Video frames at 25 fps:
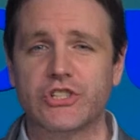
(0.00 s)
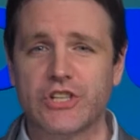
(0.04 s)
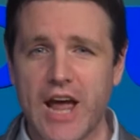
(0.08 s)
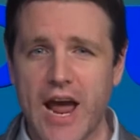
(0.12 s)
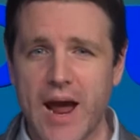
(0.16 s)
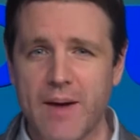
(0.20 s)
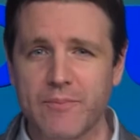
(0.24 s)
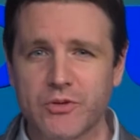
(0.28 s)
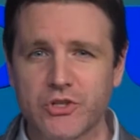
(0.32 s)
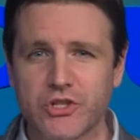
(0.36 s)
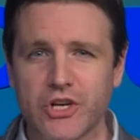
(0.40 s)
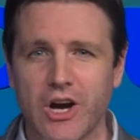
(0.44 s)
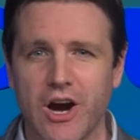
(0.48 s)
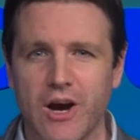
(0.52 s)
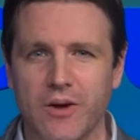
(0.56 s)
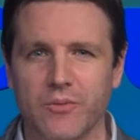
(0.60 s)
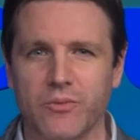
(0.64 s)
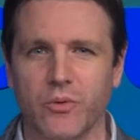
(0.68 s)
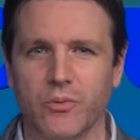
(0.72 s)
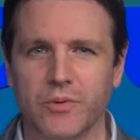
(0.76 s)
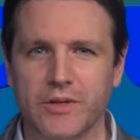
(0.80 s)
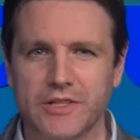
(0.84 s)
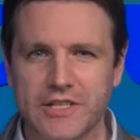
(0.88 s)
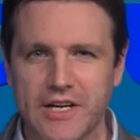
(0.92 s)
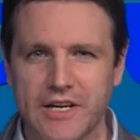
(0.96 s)
Snapshot,
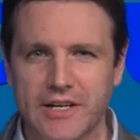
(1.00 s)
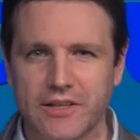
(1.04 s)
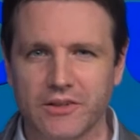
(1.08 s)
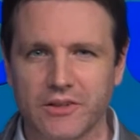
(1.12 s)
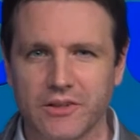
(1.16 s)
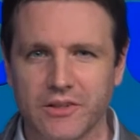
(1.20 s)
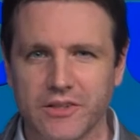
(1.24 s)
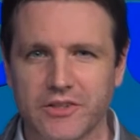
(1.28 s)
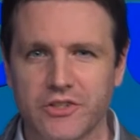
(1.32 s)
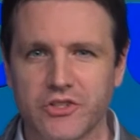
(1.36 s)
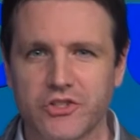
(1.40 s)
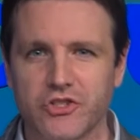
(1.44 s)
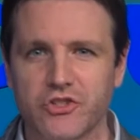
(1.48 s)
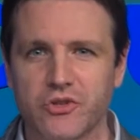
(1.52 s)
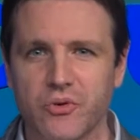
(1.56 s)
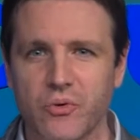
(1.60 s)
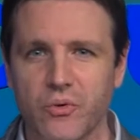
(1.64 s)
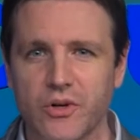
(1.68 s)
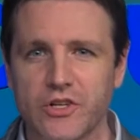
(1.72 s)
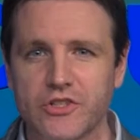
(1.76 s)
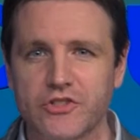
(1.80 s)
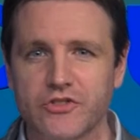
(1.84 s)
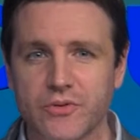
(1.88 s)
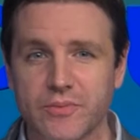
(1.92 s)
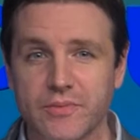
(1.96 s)
where we take a look at the
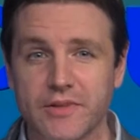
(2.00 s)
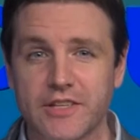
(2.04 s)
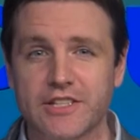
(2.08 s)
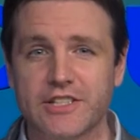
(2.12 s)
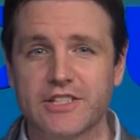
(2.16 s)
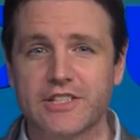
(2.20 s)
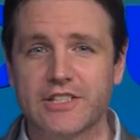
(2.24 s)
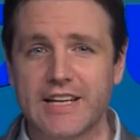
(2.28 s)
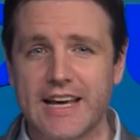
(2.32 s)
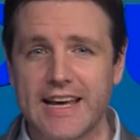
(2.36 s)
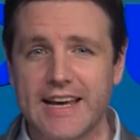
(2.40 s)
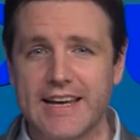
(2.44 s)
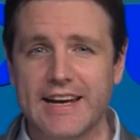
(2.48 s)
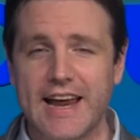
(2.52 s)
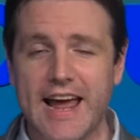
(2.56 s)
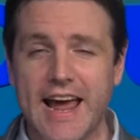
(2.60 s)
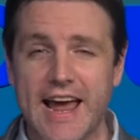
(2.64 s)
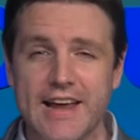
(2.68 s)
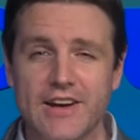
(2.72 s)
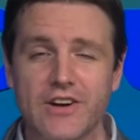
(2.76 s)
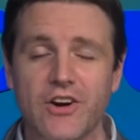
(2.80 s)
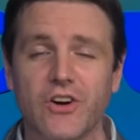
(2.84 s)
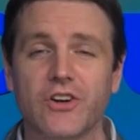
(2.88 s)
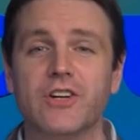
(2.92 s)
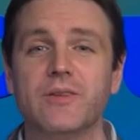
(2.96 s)
stories from the state
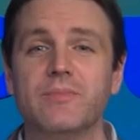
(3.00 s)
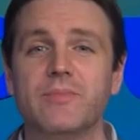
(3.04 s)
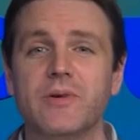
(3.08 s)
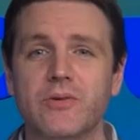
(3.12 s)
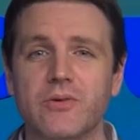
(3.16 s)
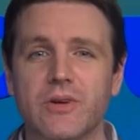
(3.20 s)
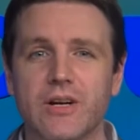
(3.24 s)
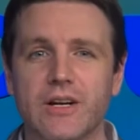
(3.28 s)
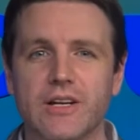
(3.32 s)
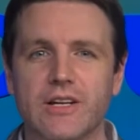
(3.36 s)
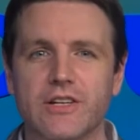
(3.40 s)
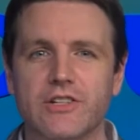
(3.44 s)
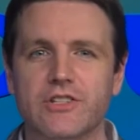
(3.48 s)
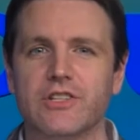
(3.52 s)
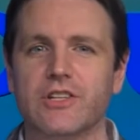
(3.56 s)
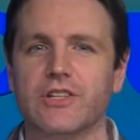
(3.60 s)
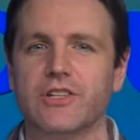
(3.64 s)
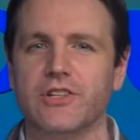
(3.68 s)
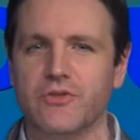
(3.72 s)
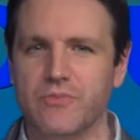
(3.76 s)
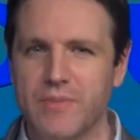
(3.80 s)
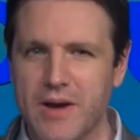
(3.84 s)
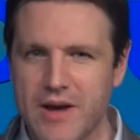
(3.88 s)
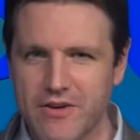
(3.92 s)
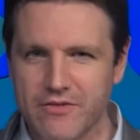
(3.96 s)
and our communities
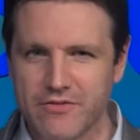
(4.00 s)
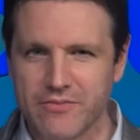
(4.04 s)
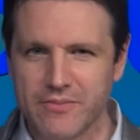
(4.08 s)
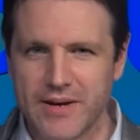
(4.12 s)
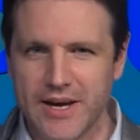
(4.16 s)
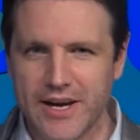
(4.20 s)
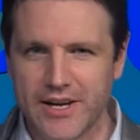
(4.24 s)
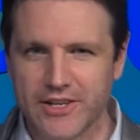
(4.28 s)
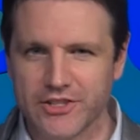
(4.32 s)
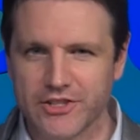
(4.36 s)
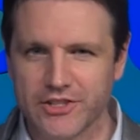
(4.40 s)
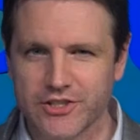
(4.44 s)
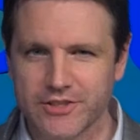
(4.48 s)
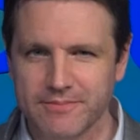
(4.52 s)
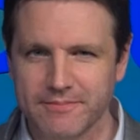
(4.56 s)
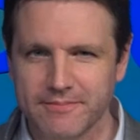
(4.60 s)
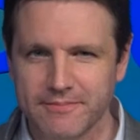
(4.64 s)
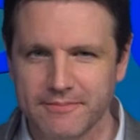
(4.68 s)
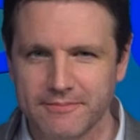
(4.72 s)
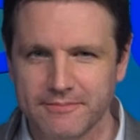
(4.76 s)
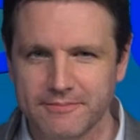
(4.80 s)
that you may have missed.